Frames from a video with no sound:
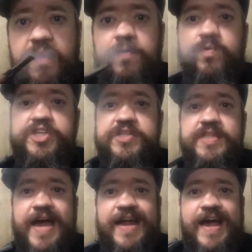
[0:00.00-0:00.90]
which is
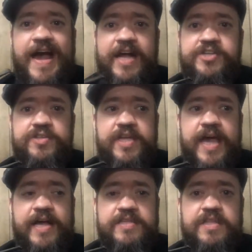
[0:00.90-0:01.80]
that it actually
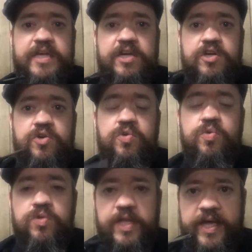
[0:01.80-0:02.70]
has like a
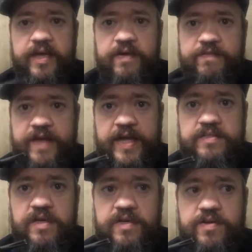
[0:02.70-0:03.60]
cooling effect
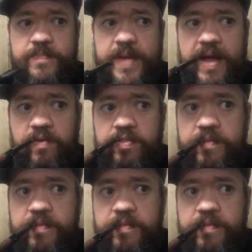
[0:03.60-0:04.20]
on your mouth,